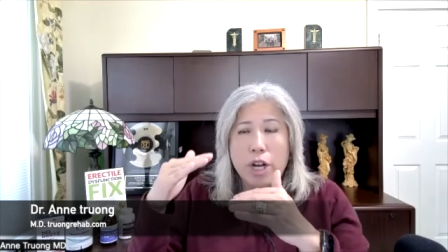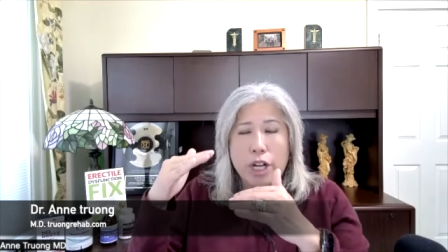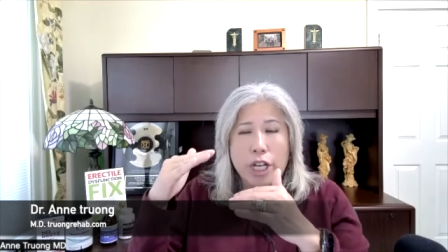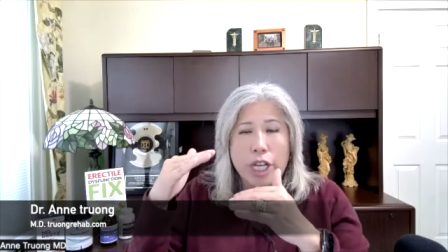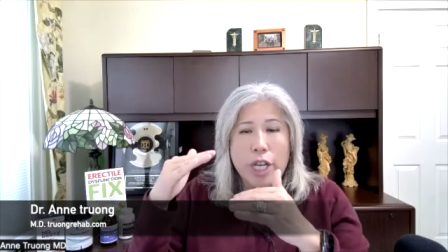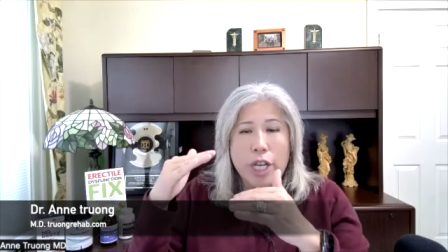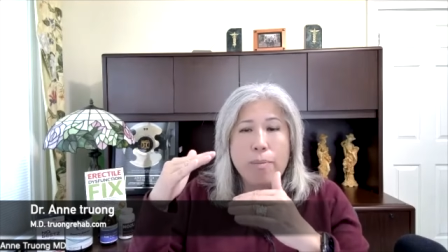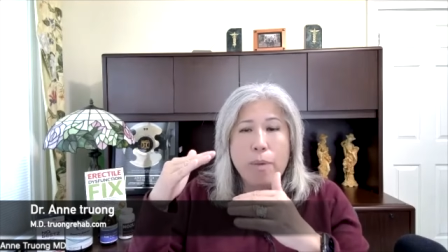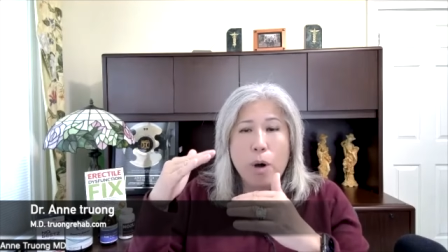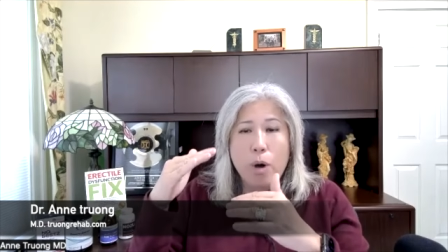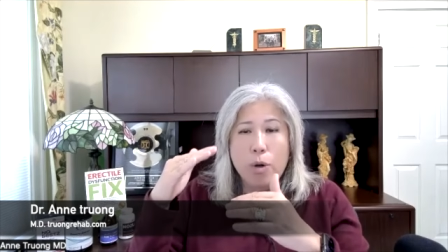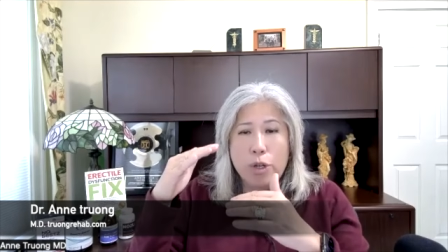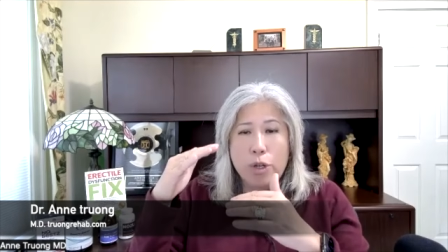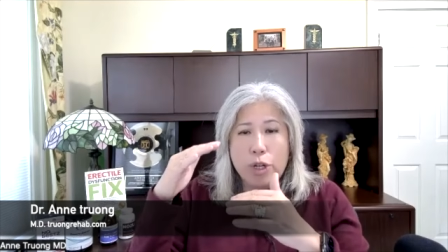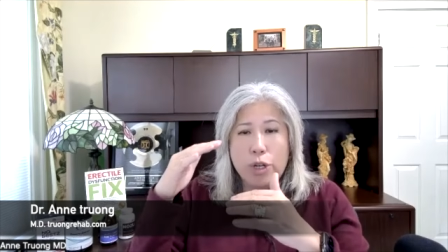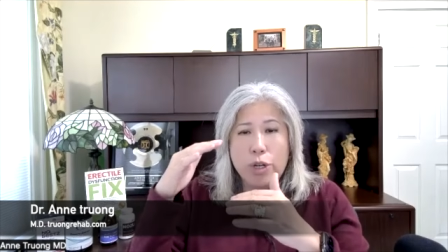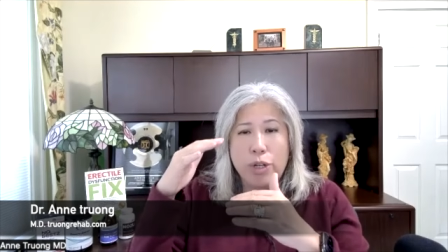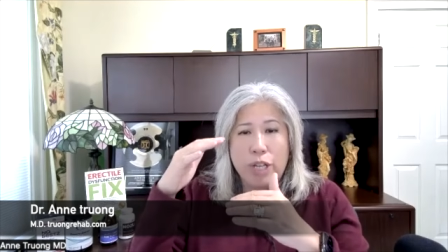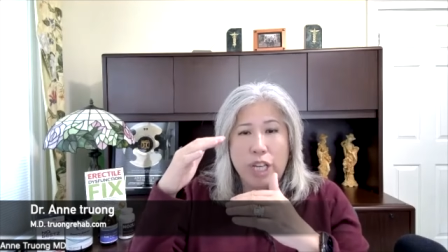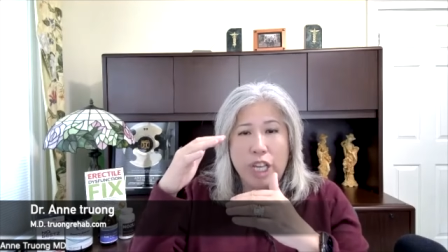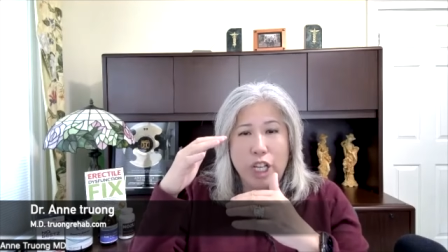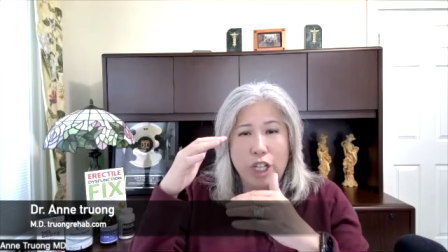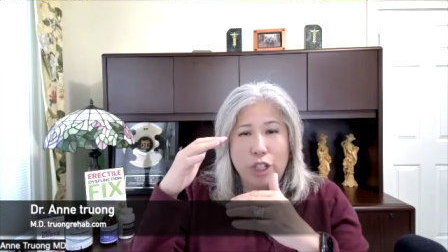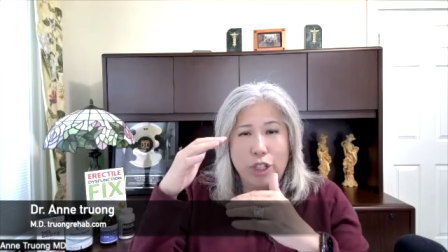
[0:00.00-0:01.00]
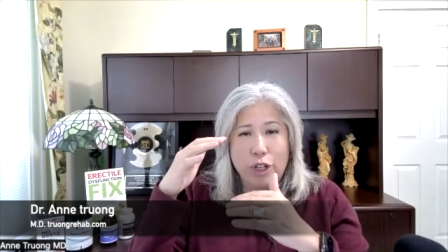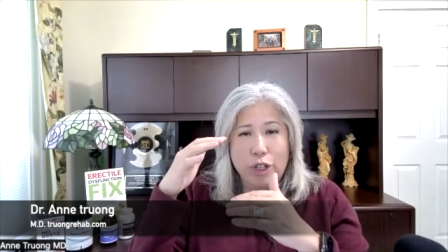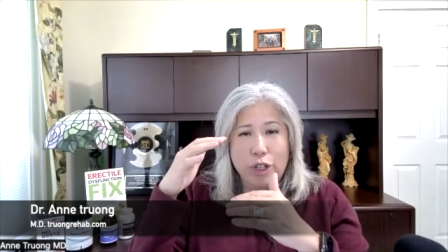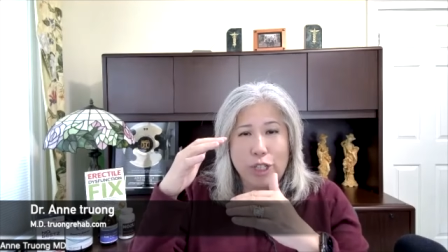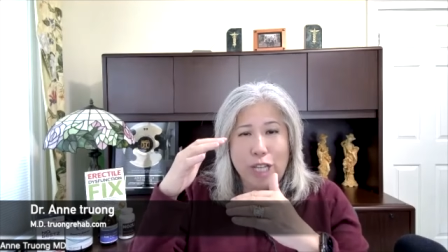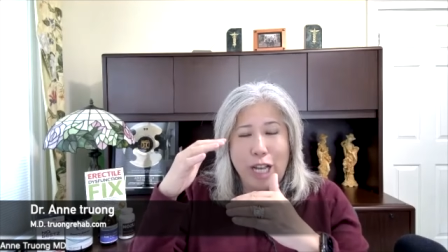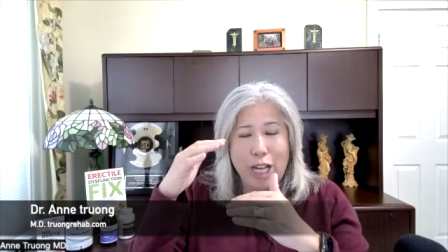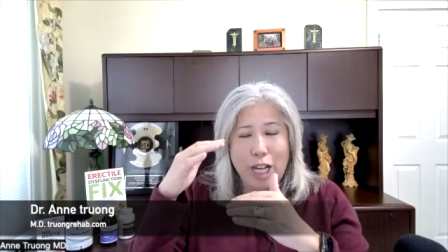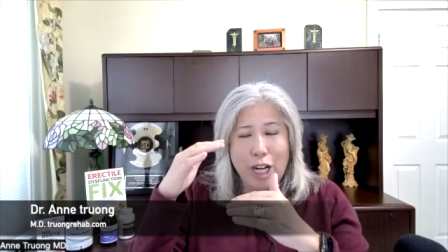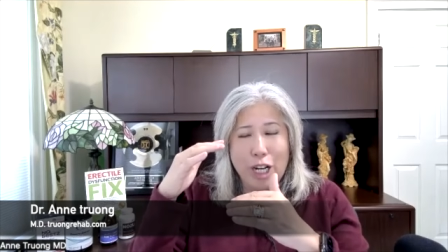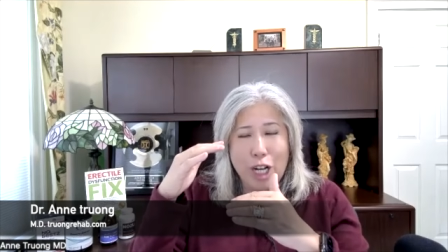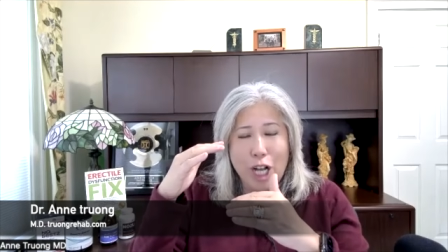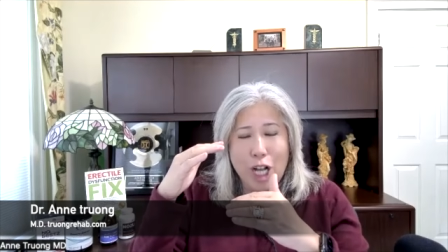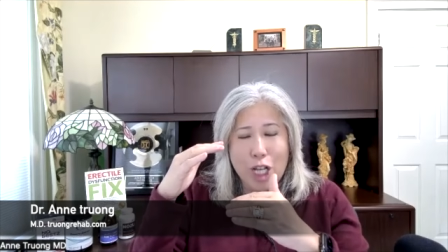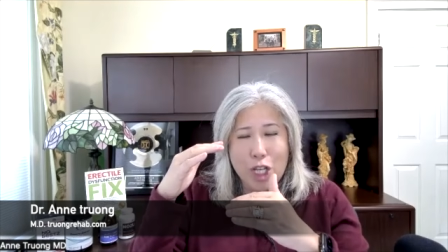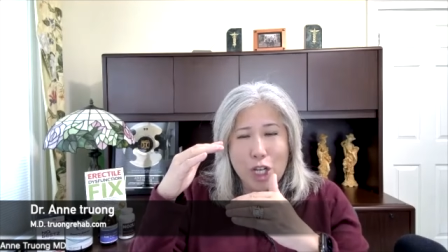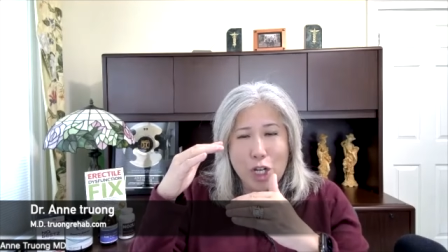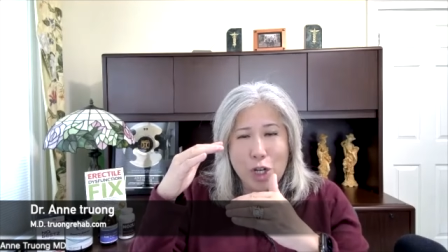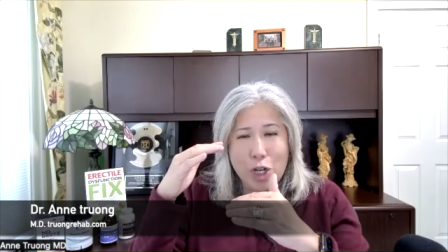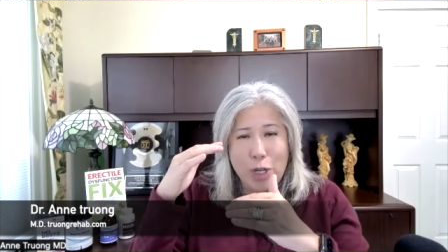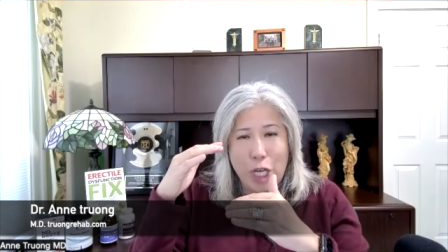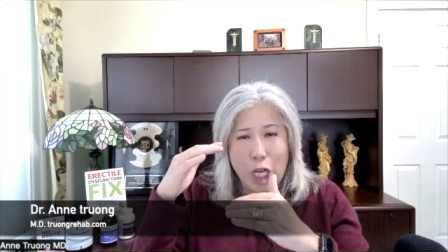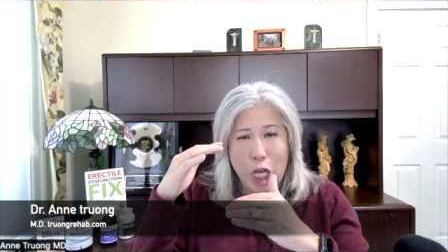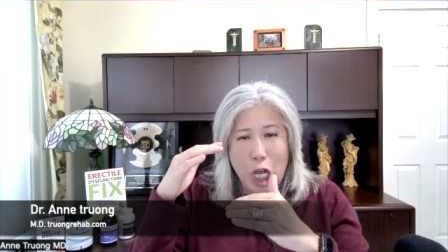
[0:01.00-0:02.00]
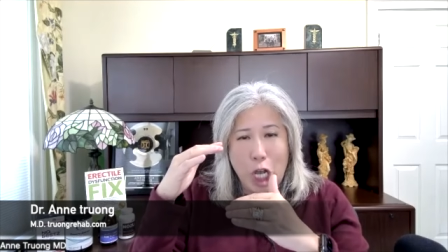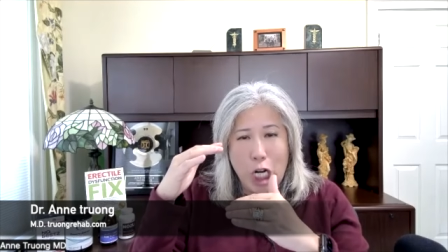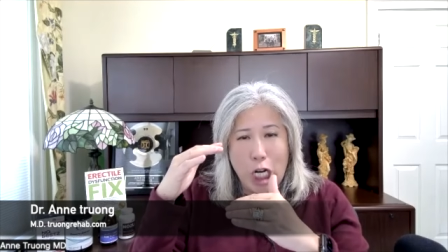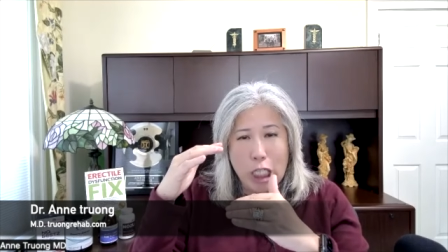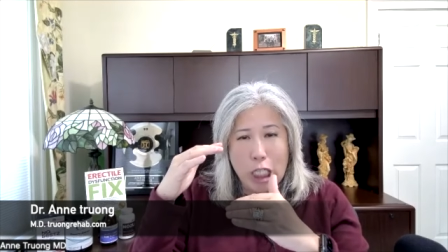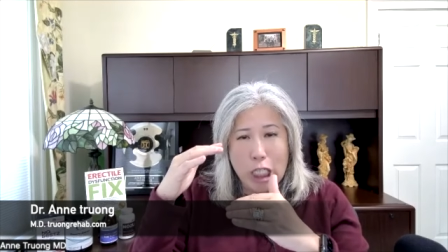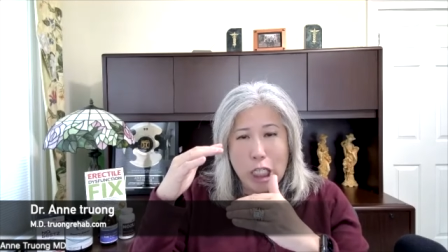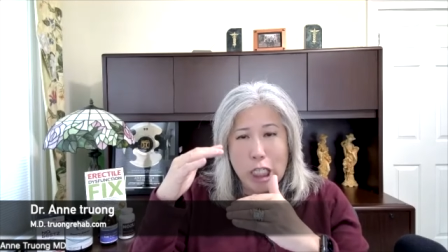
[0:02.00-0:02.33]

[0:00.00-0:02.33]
emotional healing, your psychological healing.